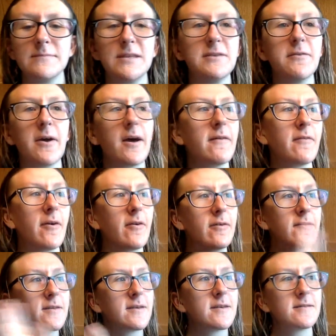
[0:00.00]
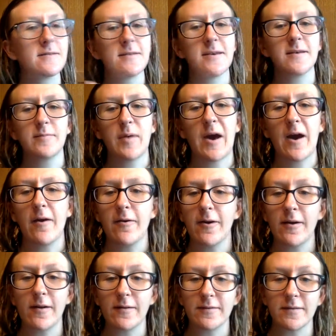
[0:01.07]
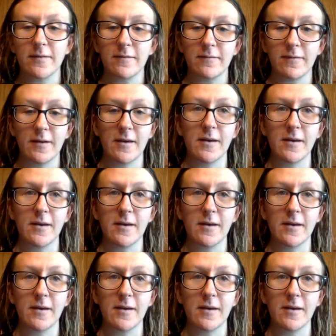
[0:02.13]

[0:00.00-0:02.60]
You have all these like powers of